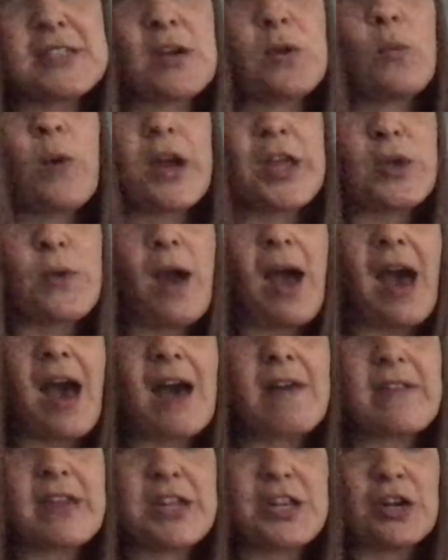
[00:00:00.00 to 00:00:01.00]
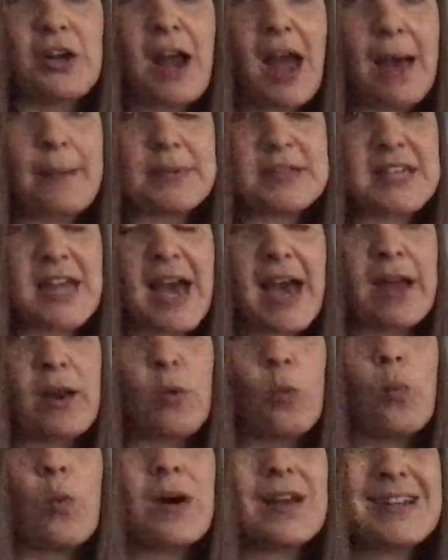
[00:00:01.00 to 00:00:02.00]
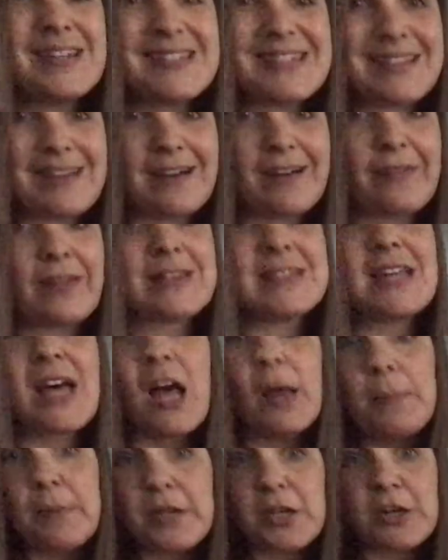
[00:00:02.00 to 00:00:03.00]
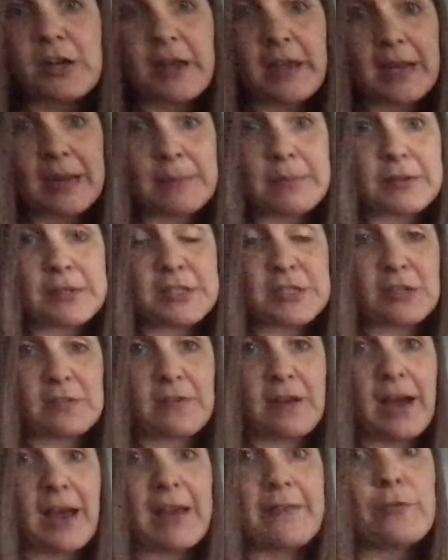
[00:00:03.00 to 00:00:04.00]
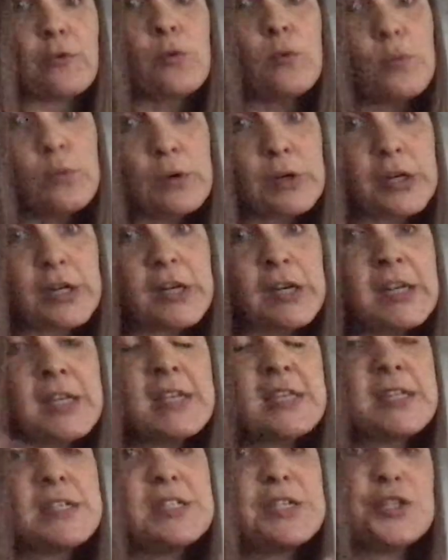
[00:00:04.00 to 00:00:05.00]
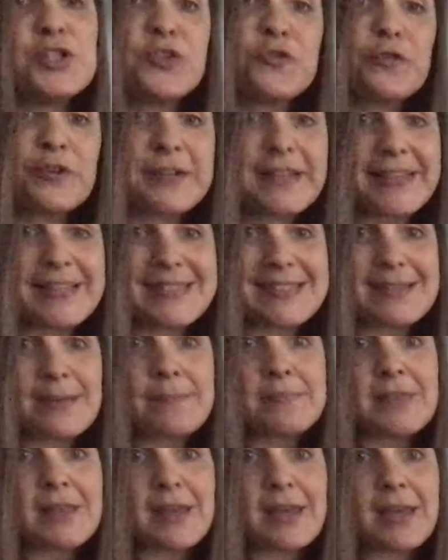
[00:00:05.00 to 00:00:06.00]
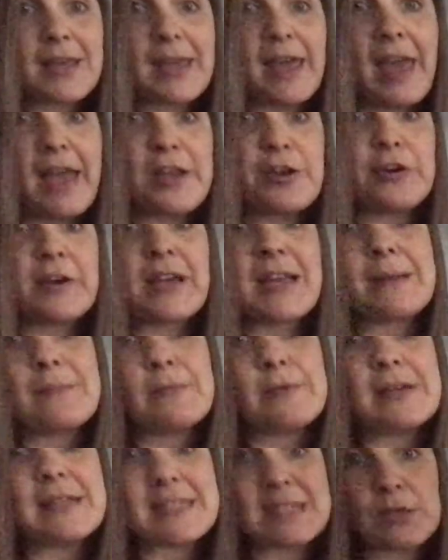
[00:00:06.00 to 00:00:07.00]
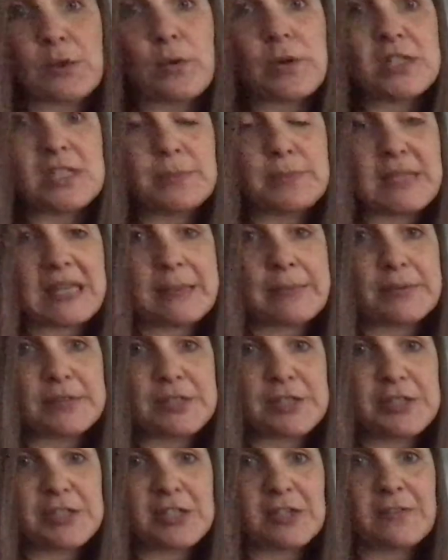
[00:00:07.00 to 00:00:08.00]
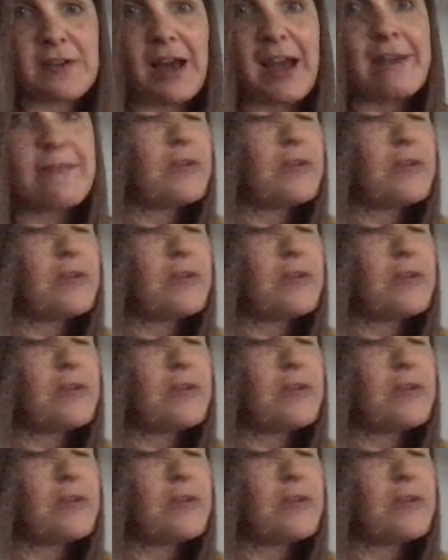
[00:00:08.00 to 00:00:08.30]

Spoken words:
on what you have in your habitat, what is there that's helping your animal survive, or Did you forget something and your animal isn't going to be able to survive?